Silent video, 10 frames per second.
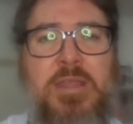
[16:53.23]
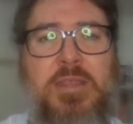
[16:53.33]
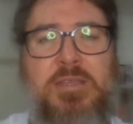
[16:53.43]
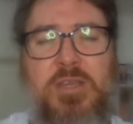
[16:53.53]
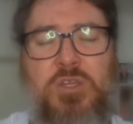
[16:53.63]

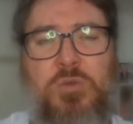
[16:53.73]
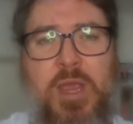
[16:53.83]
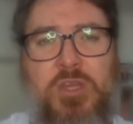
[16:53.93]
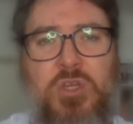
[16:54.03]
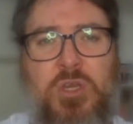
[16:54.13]
the
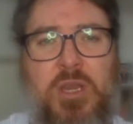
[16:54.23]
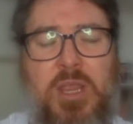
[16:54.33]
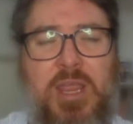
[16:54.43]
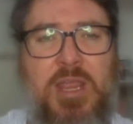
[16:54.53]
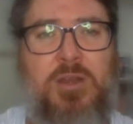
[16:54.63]
situation
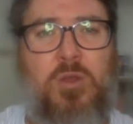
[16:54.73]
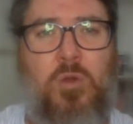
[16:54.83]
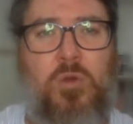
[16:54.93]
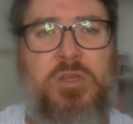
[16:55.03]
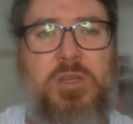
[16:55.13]
in
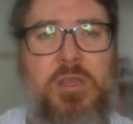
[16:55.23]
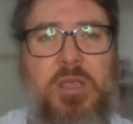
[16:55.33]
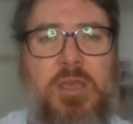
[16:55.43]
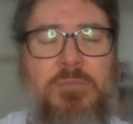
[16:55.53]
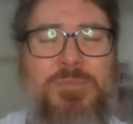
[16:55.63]
court.
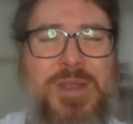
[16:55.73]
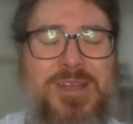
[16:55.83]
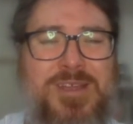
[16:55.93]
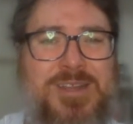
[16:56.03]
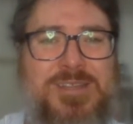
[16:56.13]
But
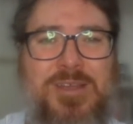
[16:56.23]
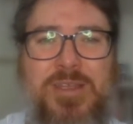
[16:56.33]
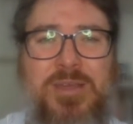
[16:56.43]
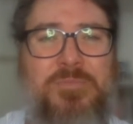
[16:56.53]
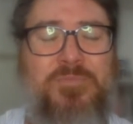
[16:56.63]
I got to tell
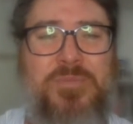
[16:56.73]
you,